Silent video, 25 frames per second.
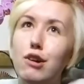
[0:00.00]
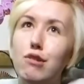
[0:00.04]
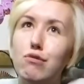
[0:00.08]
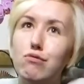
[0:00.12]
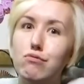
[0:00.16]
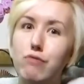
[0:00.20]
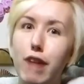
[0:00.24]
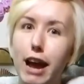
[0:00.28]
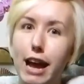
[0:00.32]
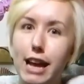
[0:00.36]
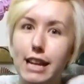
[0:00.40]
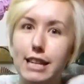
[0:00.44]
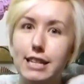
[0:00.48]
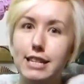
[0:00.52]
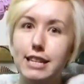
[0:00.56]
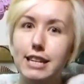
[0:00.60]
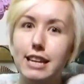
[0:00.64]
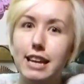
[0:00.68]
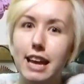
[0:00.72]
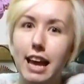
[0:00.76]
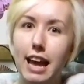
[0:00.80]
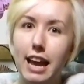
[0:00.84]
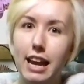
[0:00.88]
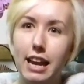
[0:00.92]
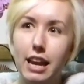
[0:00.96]
read
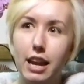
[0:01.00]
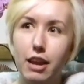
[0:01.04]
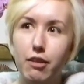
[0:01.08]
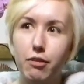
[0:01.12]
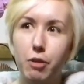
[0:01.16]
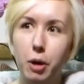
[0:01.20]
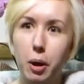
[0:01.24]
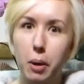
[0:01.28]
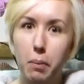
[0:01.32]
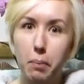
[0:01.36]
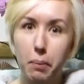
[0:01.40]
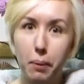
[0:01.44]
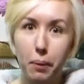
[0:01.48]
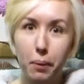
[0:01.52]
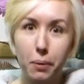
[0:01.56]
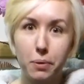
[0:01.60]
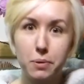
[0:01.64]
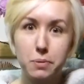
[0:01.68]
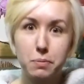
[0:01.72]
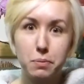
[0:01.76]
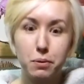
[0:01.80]
any of her books